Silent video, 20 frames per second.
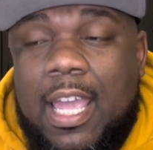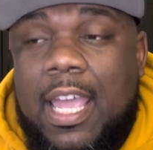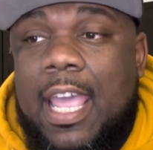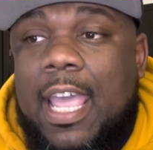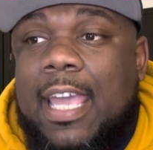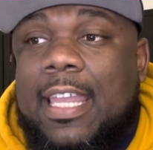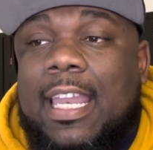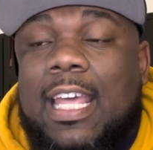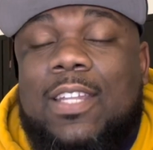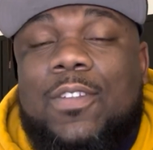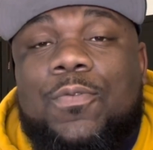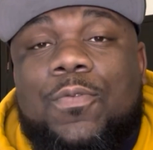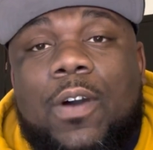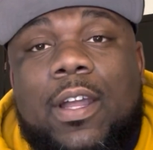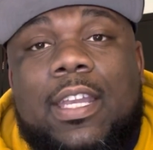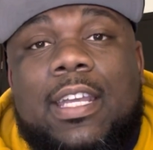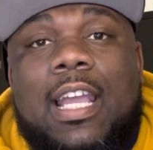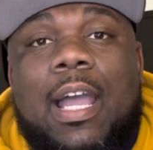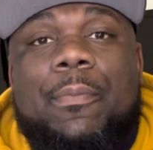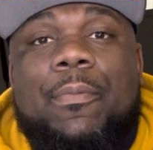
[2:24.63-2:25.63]
And that's
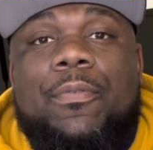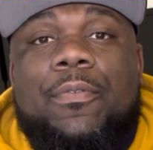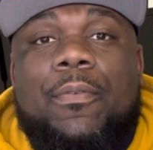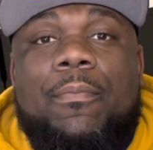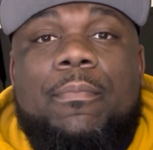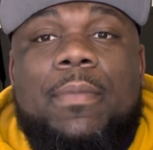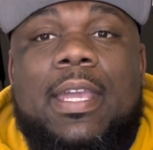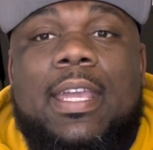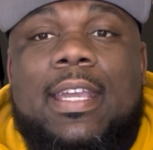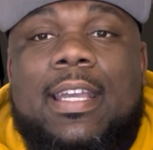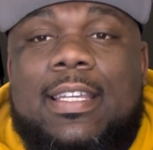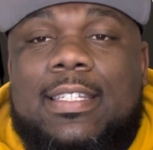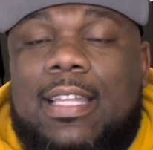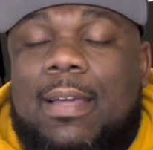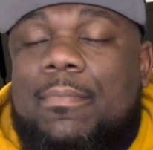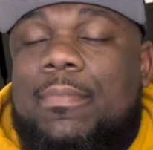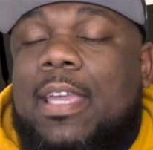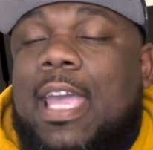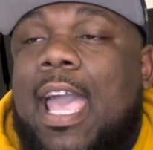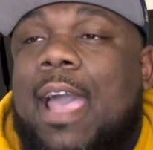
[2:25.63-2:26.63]
funny coming from me because
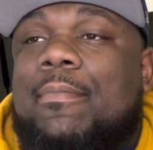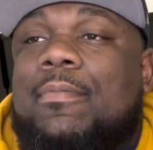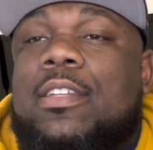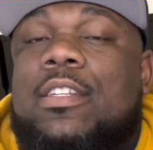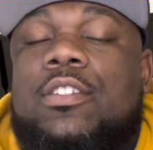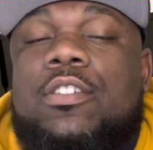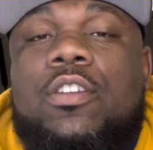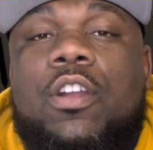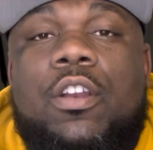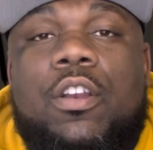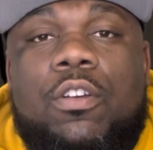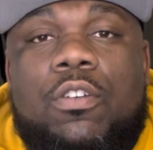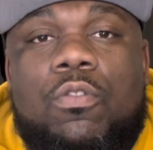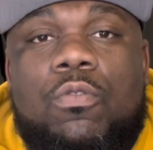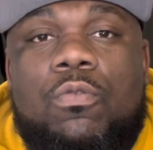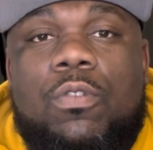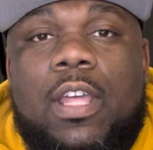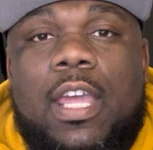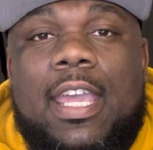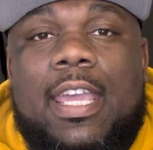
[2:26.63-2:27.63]
I'm Captain Stir the
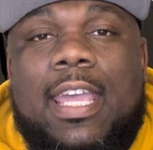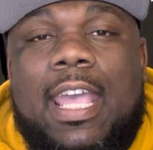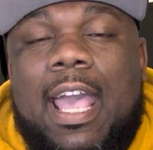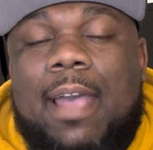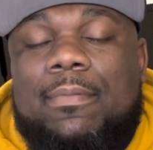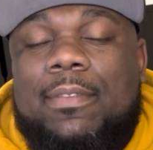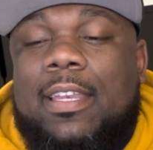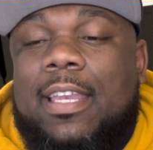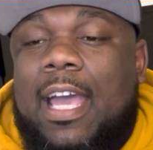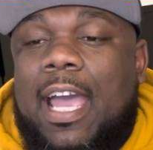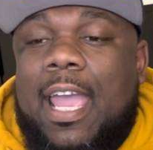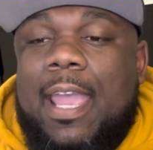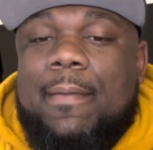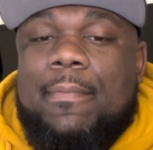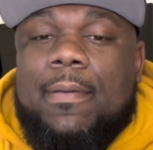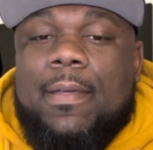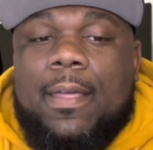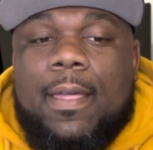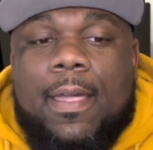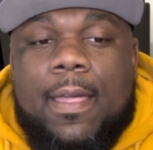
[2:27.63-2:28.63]
Kool-Aid, Captain Hype,
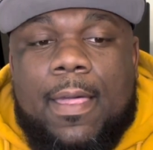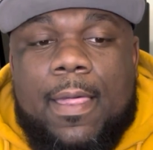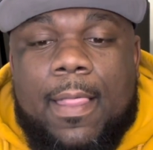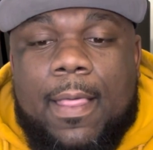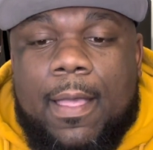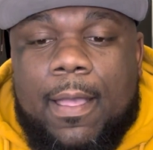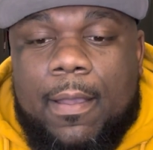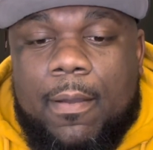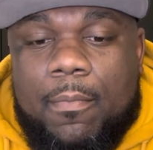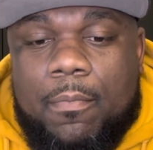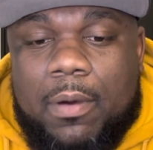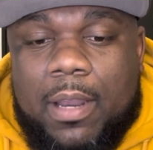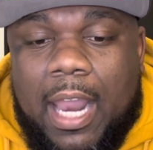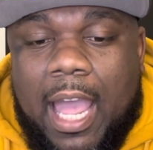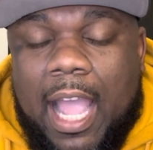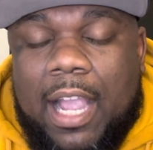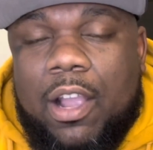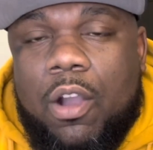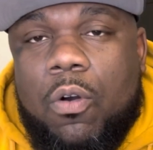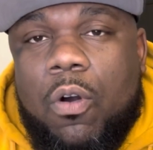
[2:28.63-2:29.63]
but
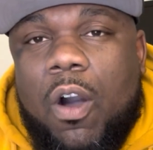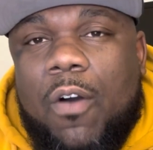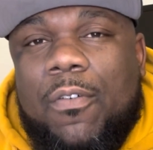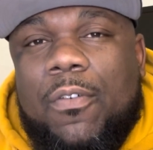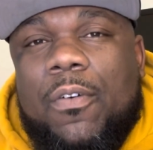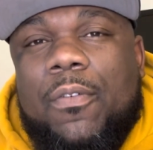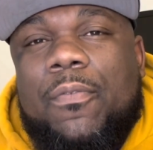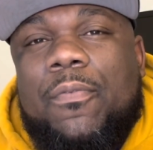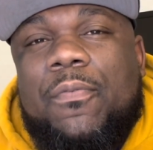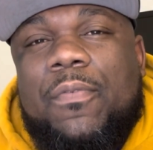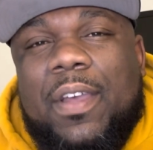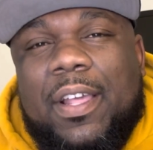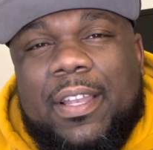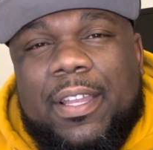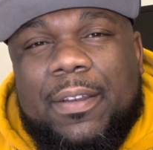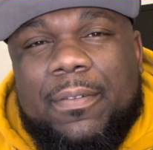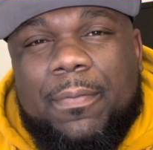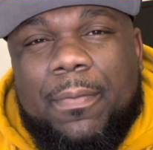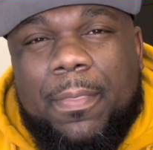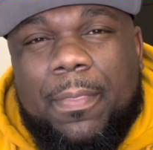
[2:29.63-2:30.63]
I go off of feeling.